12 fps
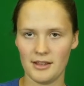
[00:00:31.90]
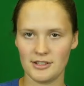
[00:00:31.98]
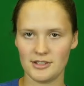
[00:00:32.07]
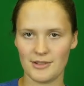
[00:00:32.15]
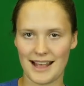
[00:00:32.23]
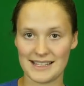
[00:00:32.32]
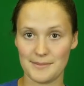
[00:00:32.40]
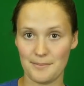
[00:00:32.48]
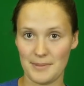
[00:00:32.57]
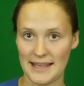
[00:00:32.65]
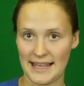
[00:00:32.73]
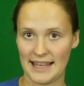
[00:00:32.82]
So that's
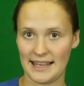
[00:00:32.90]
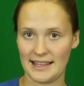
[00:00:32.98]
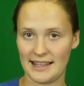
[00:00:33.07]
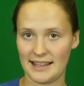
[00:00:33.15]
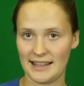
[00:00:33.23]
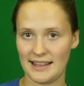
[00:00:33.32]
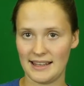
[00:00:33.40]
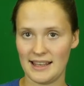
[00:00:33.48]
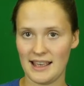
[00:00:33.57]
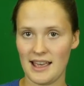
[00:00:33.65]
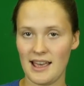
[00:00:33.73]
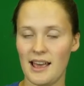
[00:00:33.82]
B.
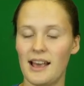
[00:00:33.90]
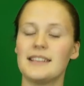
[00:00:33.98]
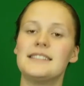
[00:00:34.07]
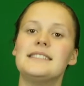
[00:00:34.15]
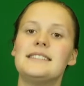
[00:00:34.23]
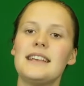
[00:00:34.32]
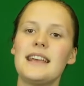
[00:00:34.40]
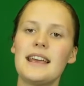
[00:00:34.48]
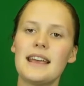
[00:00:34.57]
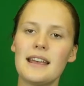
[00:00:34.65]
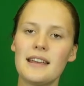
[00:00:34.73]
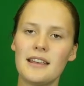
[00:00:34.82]
A
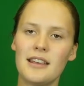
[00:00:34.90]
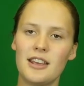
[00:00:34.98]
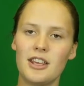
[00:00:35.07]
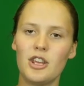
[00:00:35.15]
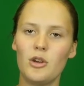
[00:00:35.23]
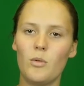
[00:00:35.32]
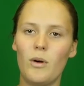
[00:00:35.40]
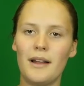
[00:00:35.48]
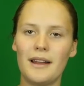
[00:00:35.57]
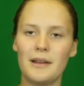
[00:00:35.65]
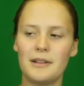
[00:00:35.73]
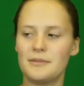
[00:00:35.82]
C, you
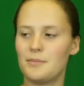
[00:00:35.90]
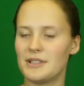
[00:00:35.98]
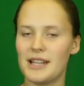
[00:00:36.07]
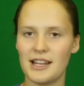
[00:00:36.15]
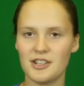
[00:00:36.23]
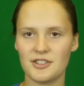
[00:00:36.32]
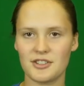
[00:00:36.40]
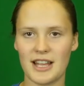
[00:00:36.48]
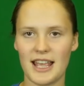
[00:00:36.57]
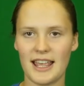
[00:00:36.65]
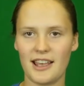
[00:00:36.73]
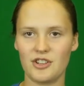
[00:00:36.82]
want to pretend you're
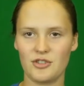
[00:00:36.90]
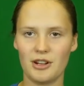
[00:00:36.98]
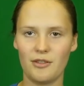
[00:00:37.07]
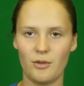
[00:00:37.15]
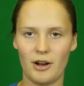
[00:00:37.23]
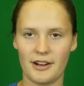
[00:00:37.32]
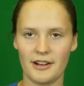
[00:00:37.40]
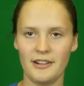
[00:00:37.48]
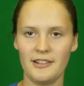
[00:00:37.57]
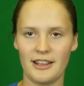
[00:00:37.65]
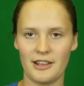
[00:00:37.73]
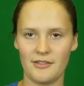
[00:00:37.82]
taking a drink of water,
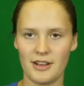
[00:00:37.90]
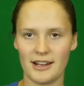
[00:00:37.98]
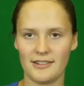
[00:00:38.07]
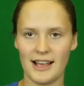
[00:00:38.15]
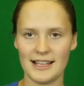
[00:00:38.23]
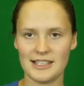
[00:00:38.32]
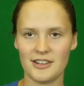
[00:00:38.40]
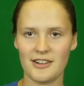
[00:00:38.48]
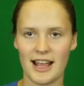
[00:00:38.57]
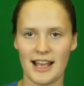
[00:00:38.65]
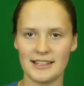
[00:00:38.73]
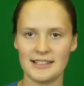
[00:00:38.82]
like you've got a glass in your
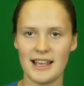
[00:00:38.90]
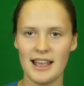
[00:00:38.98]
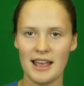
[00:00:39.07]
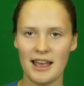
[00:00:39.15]
hands,